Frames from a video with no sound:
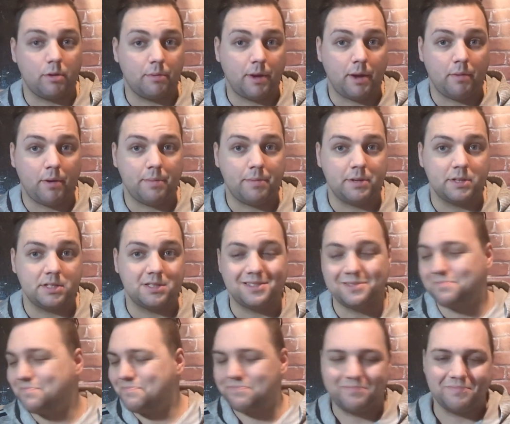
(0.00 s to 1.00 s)
of my weapons,
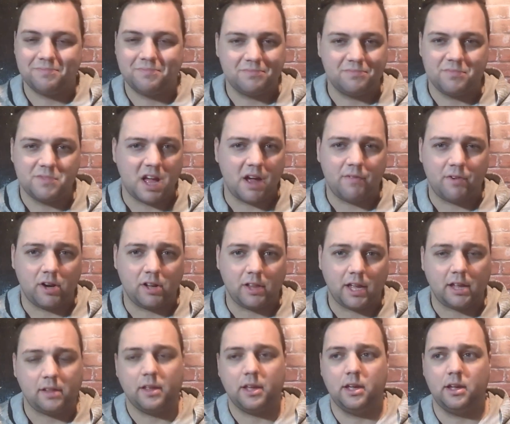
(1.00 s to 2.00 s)
not very
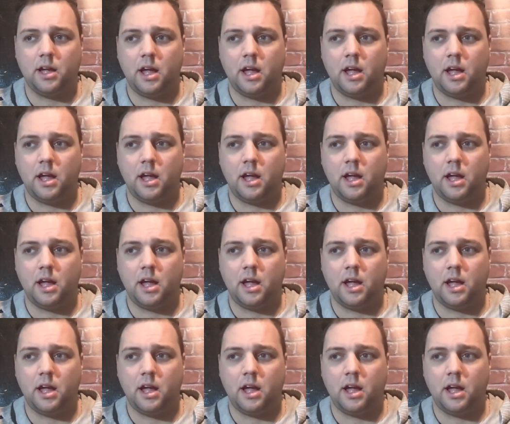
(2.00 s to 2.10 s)
likely.